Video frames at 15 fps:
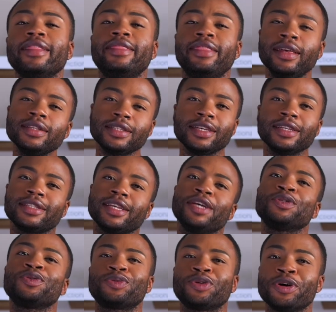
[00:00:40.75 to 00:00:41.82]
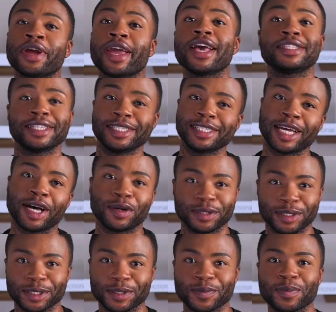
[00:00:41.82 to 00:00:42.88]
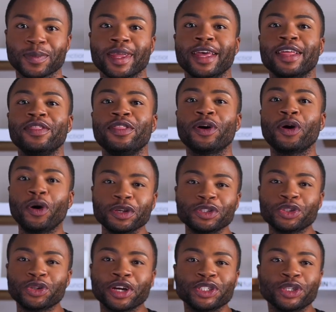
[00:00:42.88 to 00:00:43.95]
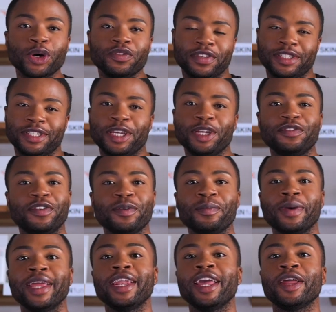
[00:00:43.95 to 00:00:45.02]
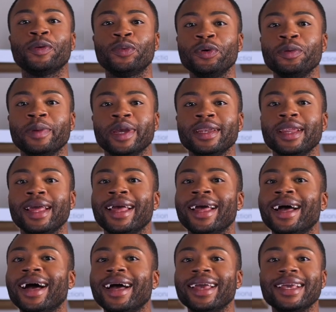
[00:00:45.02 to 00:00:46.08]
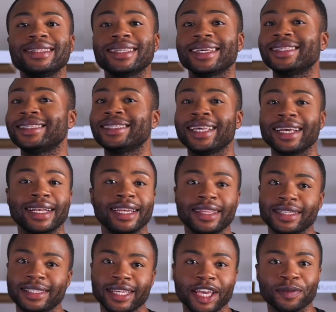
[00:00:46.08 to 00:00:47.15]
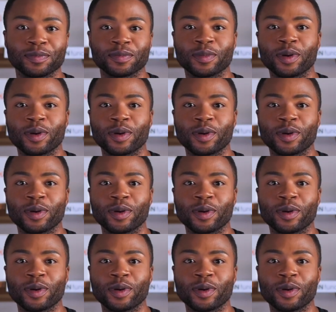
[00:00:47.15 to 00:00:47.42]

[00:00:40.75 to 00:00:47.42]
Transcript: This is as wrong as it sounds. The core structure of the skin for men and women is exactly the same.